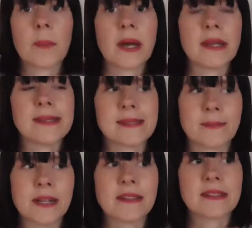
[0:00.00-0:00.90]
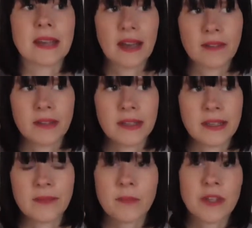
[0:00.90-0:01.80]
But it smells
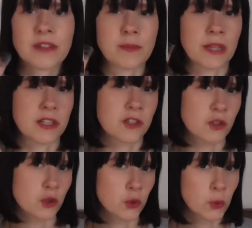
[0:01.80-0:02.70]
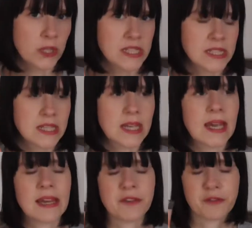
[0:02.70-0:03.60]
heavenly. It smells sweet
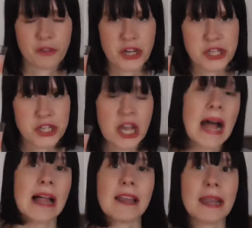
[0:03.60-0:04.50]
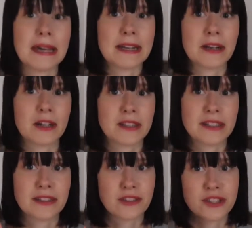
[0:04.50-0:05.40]
and fresh like a
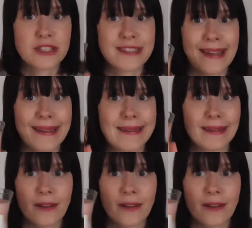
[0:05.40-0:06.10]
cocktail, just like a